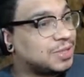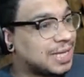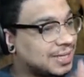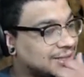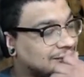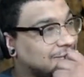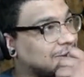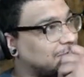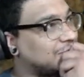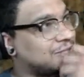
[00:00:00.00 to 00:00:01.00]
put that in the living
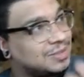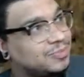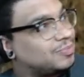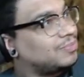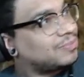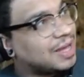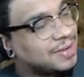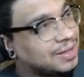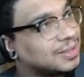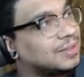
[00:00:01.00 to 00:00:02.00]
room just to have
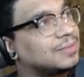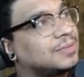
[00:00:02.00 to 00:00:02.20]
it out there.